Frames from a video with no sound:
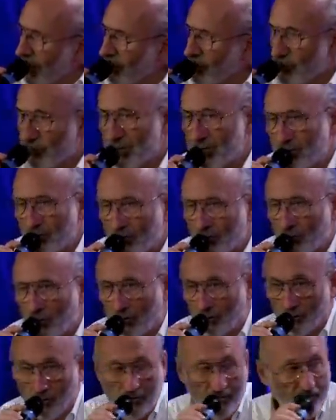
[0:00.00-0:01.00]
I mean, we,
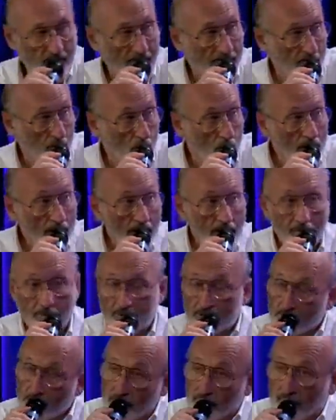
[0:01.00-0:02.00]
we, we thought the
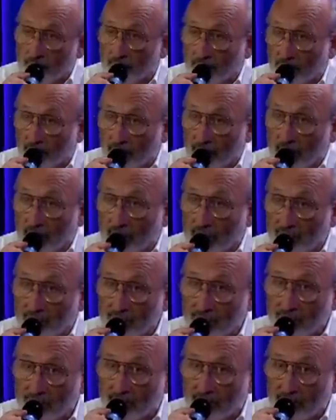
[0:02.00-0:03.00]
Willows would be a great
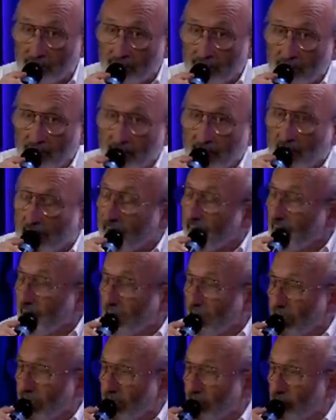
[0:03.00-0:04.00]
idea.
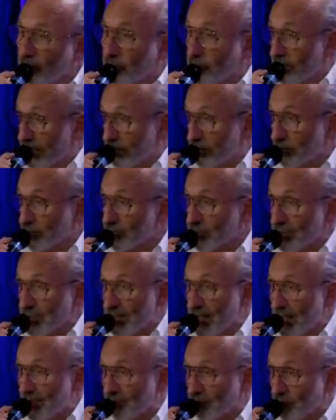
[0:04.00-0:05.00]
Uh, people
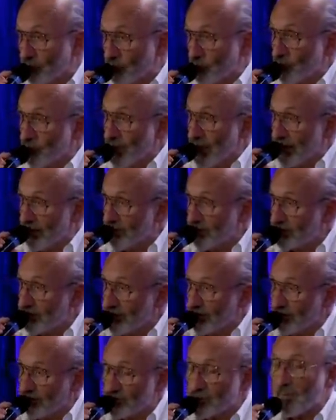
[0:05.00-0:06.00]
didn't have group
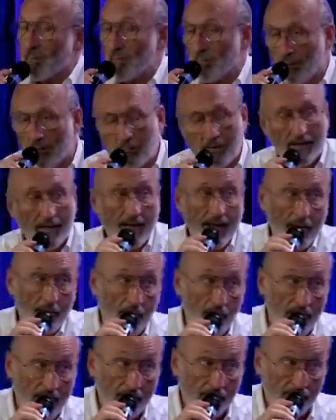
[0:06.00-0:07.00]
names individually, I mean, maybe
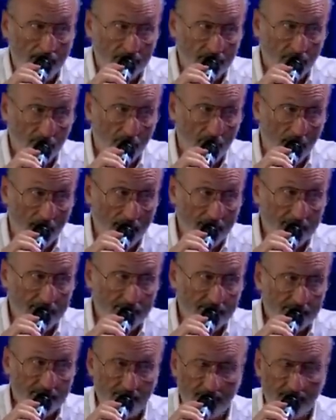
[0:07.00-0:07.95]
Lambert, Hendricks, and Ross,